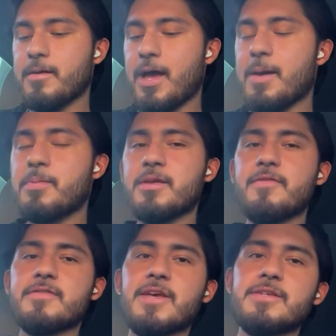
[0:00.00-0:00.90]

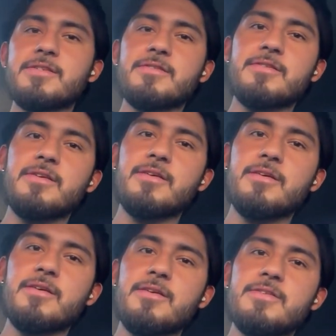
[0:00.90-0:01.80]
this has
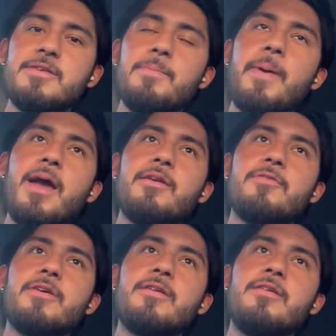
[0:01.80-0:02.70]
some
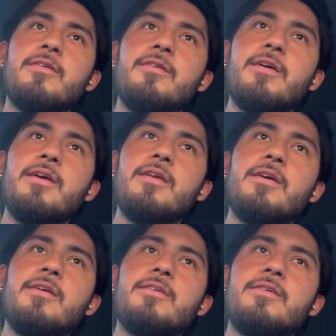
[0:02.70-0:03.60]
mandarin in
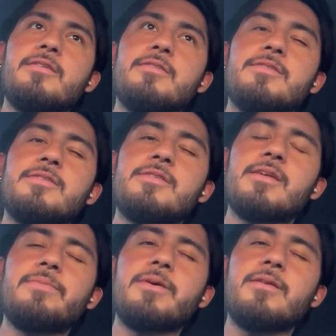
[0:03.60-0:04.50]
it,
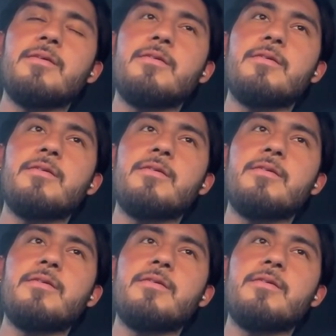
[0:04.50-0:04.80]
cinnamon.